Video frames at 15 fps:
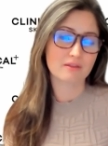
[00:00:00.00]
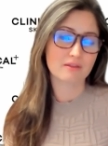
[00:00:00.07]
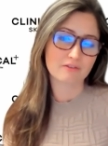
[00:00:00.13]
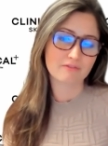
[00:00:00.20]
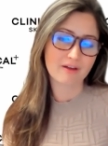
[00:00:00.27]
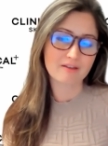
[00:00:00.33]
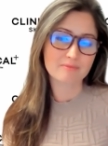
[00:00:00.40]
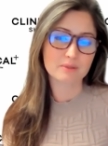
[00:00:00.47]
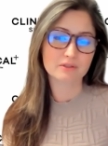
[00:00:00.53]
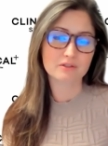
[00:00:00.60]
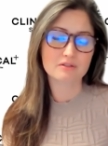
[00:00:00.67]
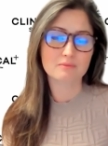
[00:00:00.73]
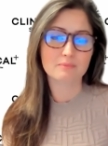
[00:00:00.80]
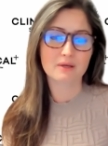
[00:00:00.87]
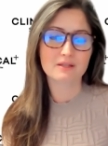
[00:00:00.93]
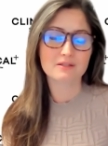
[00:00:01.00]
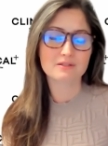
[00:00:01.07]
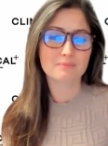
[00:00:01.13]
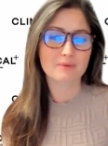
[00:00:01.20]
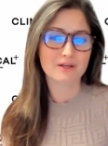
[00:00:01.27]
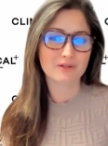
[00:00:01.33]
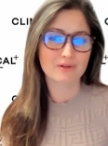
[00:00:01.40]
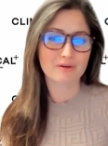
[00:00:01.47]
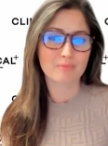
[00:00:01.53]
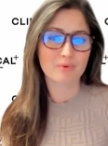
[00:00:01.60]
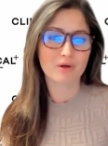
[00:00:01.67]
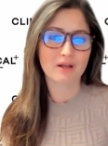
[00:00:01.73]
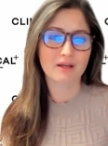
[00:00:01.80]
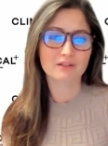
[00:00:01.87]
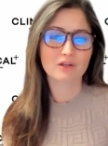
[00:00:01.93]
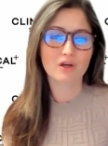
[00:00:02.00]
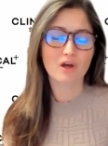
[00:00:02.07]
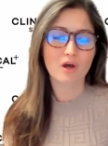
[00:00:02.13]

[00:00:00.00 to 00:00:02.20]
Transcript: 35 participants, depending on the product,